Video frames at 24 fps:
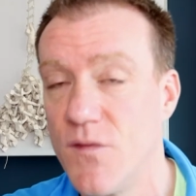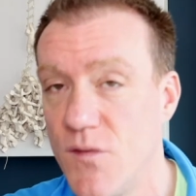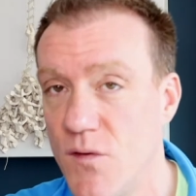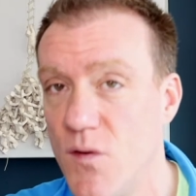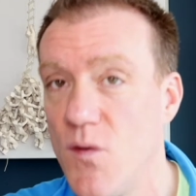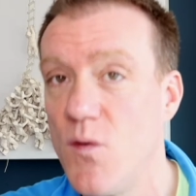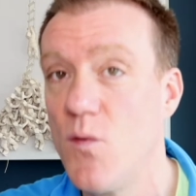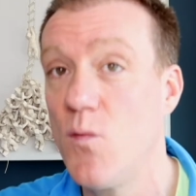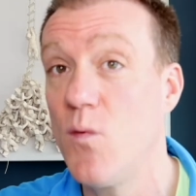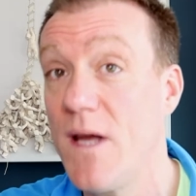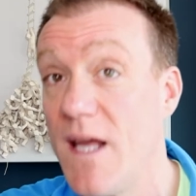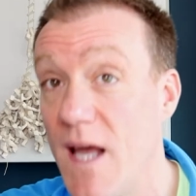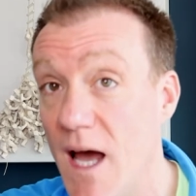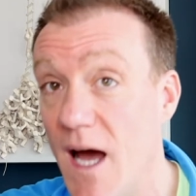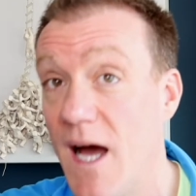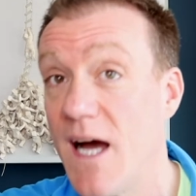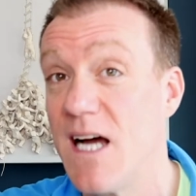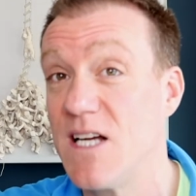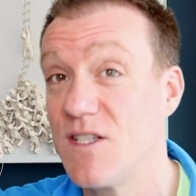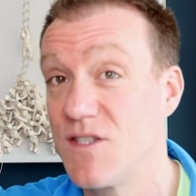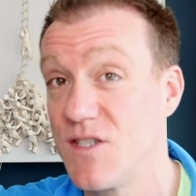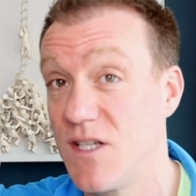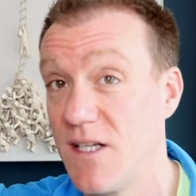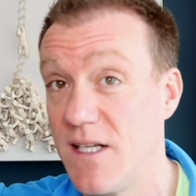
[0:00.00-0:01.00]
do we
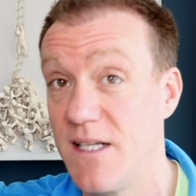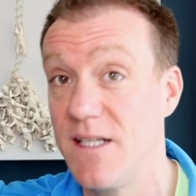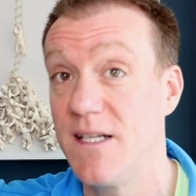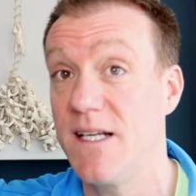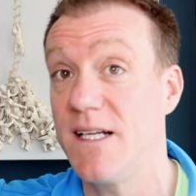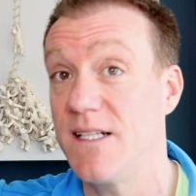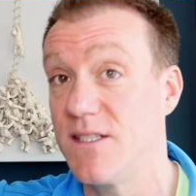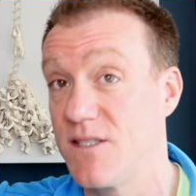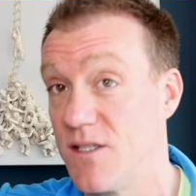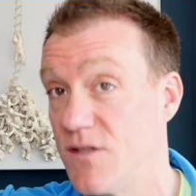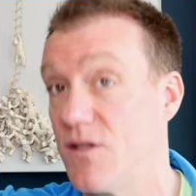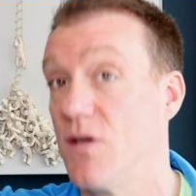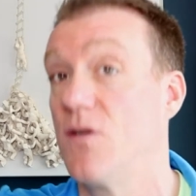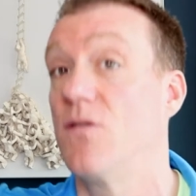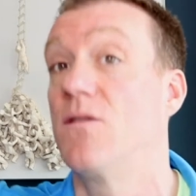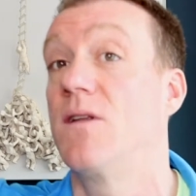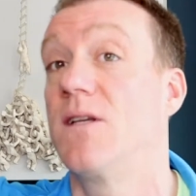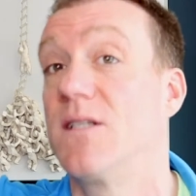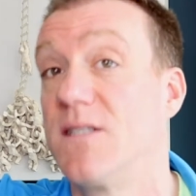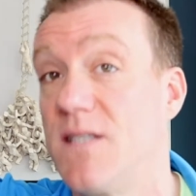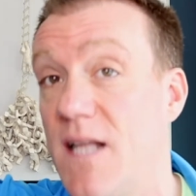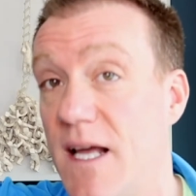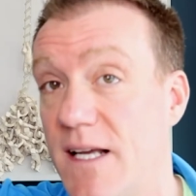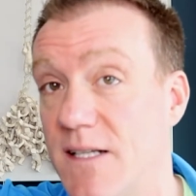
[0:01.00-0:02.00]
actually need to do
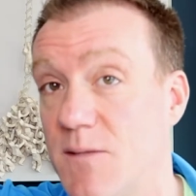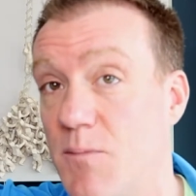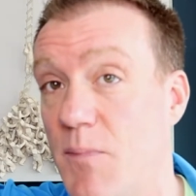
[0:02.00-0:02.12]
this next